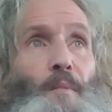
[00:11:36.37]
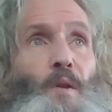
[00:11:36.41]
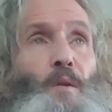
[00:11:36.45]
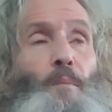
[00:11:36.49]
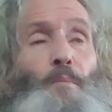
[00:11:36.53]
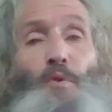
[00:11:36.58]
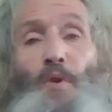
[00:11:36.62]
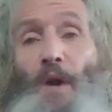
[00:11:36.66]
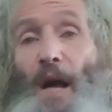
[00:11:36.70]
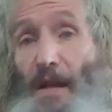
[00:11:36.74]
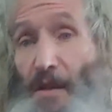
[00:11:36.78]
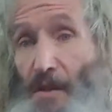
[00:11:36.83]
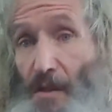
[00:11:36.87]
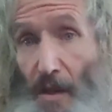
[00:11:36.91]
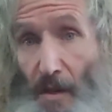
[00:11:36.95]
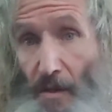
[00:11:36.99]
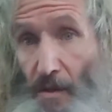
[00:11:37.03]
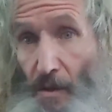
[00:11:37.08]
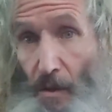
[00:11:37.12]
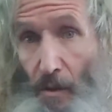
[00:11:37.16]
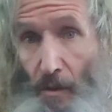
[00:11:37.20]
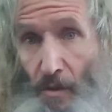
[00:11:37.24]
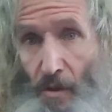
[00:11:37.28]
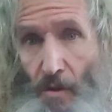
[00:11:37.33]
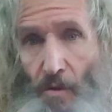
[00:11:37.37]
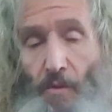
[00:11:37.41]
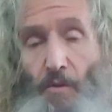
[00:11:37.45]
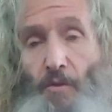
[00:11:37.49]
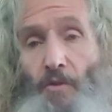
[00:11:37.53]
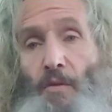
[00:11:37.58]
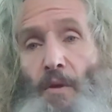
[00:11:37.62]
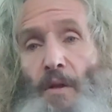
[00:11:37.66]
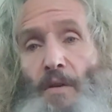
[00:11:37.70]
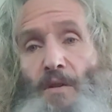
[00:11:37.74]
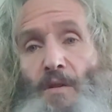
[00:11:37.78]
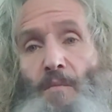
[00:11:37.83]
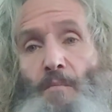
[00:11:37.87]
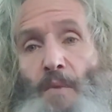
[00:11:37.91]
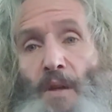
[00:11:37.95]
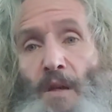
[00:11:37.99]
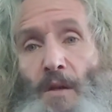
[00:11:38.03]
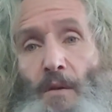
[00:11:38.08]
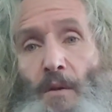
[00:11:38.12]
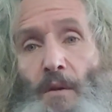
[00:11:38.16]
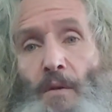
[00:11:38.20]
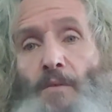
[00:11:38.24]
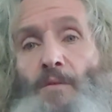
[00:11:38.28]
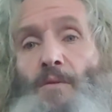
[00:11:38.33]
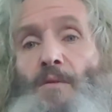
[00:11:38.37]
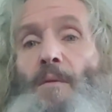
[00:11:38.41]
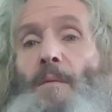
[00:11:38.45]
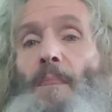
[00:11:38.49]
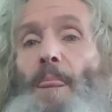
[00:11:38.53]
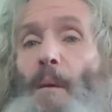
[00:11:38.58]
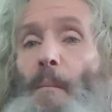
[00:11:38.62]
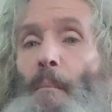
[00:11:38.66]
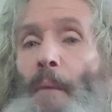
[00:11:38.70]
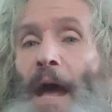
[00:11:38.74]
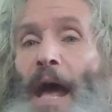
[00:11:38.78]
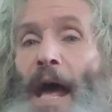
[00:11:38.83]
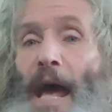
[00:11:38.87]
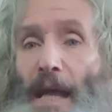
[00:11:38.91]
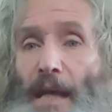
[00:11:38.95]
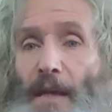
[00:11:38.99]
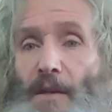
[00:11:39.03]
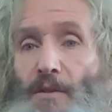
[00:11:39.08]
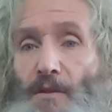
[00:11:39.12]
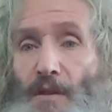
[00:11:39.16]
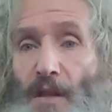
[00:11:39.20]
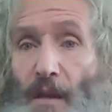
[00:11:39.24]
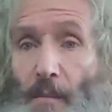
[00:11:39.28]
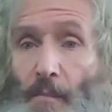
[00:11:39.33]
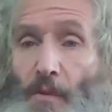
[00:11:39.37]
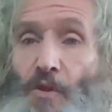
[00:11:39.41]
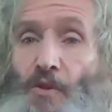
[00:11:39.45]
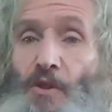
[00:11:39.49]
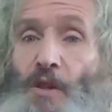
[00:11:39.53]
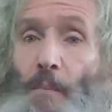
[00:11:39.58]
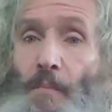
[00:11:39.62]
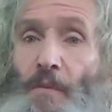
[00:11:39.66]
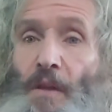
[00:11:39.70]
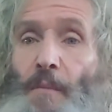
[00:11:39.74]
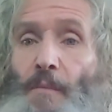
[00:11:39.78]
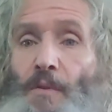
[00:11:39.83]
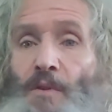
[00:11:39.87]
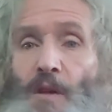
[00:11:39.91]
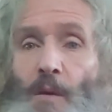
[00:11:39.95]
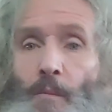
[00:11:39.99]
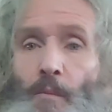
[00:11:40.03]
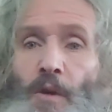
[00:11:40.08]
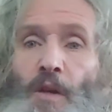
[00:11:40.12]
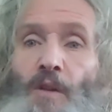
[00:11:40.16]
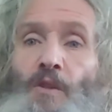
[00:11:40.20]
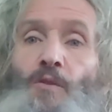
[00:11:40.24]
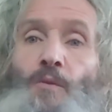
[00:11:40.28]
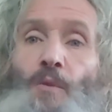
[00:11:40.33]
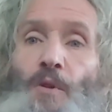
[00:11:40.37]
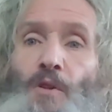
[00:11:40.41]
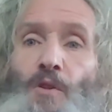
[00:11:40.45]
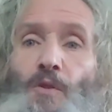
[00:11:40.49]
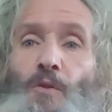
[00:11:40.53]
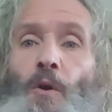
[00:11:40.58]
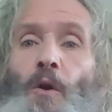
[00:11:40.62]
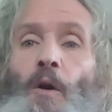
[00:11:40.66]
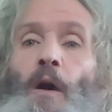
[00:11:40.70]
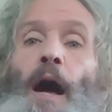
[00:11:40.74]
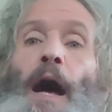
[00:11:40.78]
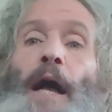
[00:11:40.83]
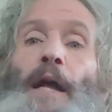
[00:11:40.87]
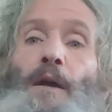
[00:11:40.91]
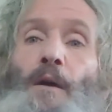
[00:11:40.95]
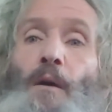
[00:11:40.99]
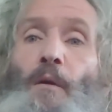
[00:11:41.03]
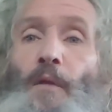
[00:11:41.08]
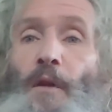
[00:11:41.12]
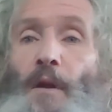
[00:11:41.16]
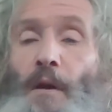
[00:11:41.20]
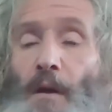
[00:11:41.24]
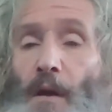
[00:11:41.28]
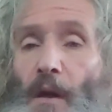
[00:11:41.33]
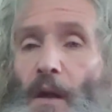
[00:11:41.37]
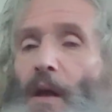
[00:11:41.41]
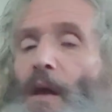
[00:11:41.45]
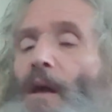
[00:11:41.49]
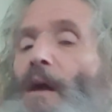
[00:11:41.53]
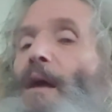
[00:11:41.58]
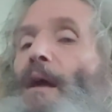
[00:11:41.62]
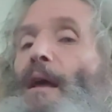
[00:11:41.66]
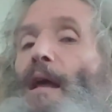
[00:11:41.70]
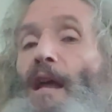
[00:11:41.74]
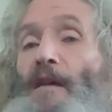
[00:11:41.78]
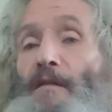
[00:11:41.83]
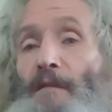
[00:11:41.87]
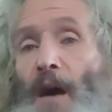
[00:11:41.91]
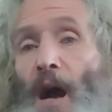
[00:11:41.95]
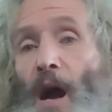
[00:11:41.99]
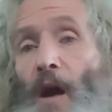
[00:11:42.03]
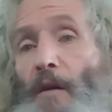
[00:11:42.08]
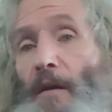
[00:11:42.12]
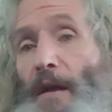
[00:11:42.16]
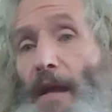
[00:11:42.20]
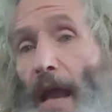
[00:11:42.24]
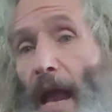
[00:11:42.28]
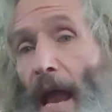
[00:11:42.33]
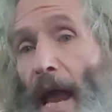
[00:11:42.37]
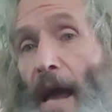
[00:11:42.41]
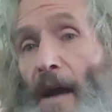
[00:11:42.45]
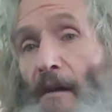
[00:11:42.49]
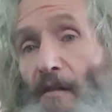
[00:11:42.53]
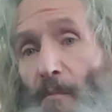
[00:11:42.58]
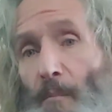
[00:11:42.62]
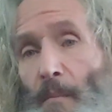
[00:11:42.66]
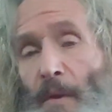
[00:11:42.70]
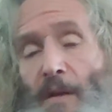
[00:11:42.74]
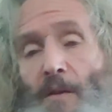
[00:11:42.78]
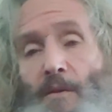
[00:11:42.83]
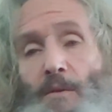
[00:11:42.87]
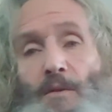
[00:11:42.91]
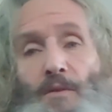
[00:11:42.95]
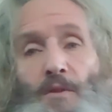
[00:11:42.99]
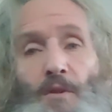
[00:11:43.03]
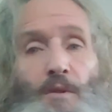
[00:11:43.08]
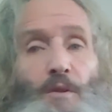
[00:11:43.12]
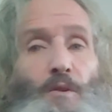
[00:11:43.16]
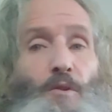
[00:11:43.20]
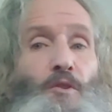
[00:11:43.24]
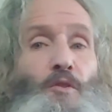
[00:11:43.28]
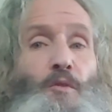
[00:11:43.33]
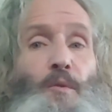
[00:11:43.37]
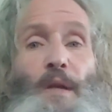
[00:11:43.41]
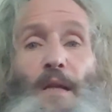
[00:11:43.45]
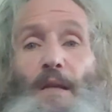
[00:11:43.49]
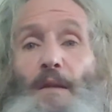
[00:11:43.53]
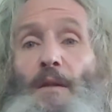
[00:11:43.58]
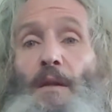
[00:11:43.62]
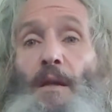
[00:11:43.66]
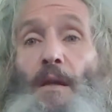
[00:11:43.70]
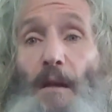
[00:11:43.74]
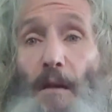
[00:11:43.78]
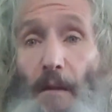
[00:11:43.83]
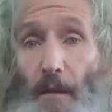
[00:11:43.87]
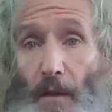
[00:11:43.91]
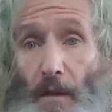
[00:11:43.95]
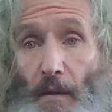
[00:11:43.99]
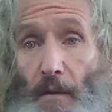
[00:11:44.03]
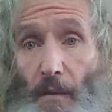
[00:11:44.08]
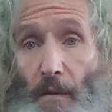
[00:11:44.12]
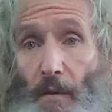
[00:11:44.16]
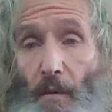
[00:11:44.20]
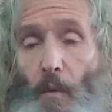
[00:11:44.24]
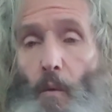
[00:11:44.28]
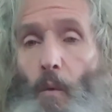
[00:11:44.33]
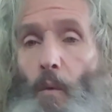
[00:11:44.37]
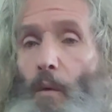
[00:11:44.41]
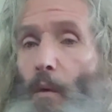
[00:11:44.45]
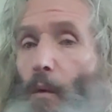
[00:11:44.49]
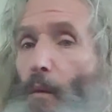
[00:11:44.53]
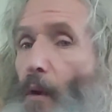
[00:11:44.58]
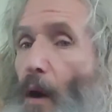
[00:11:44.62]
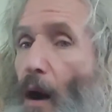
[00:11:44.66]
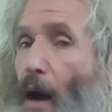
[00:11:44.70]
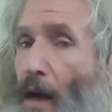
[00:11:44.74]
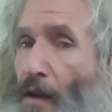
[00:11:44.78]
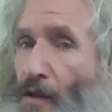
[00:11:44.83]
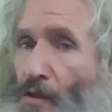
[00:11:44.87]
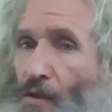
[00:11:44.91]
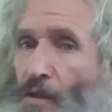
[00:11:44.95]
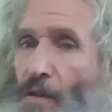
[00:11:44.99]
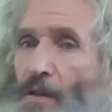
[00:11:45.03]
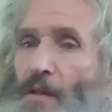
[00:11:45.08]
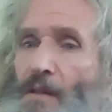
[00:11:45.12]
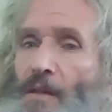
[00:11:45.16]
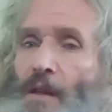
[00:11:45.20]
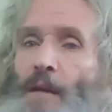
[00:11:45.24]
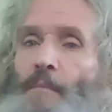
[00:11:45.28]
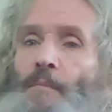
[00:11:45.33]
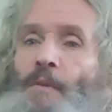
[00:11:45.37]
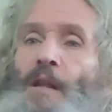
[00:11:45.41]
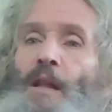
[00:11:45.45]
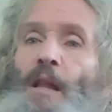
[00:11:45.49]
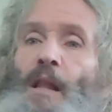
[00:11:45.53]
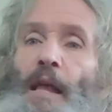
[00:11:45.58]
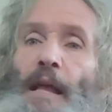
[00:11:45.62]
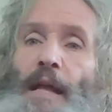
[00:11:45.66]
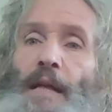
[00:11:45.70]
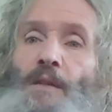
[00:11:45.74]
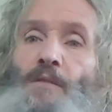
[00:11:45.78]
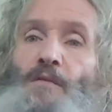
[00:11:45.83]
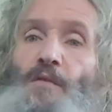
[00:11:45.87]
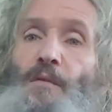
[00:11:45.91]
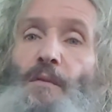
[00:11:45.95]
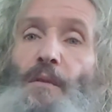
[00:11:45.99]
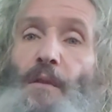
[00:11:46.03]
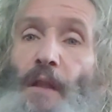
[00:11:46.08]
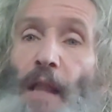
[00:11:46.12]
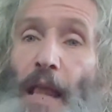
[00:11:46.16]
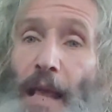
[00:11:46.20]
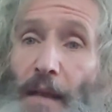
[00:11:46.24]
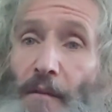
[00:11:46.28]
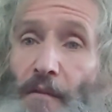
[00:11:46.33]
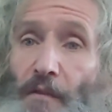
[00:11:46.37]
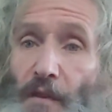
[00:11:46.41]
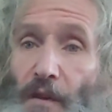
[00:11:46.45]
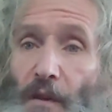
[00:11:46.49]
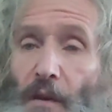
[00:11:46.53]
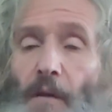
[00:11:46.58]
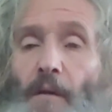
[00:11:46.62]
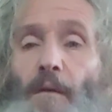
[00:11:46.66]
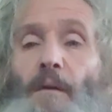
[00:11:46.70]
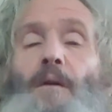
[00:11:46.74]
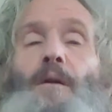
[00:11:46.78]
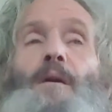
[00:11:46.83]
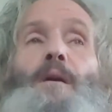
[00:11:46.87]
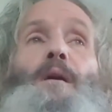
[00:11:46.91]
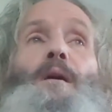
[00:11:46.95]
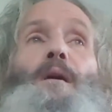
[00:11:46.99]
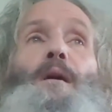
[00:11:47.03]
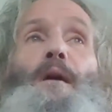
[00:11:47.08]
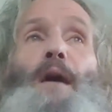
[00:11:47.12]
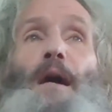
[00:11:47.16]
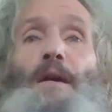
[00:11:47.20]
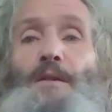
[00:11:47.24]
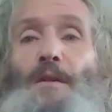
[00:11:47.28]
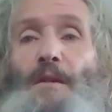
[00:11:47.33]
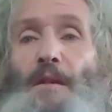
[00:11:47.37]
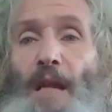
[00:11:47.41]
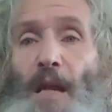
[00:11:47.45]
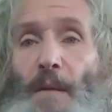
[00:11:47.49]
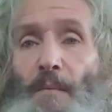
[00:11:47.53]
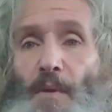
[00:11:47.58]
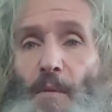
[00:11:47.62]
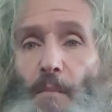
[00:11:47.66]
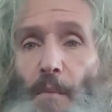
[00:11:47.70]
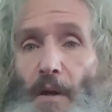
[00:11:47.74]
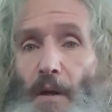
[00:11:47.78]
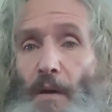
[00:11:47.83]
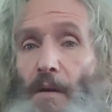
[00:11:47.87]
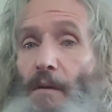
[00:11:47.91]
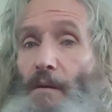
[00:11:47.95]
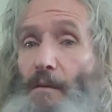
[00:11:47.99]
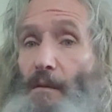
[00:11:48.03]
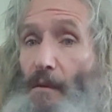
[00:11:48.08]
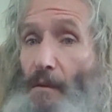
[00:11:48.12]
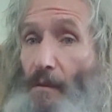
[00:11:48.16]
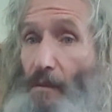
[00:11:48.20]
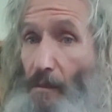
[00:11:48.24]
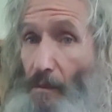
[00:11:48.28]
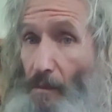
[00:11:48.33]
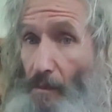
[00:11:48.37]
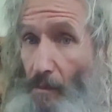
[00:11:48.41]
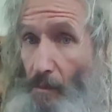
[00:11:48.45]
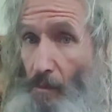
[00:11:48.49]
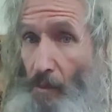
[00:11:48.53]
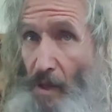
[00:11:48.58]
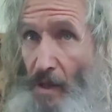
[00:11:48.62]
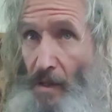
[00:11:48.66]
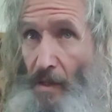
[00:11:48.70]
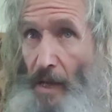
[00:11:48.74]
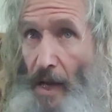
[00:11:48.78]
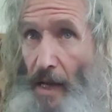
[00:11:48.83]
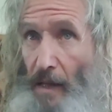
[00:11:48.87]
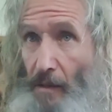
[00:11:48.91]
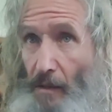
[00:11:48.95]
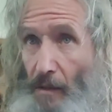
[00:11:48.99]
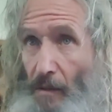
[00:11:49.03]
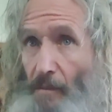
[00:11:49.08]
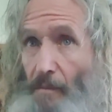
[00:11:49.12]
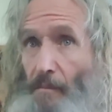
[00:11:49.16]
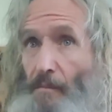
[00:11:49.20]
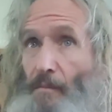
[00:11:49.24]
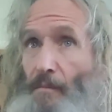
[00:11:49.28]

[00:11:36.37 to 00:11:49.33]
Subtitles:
process those nutrients and minerals, package them, ship them somewhere to a store. I go there. If I already have minerals and nutrients here, I shouldn't send them to the landfill. I should keep them here, recycle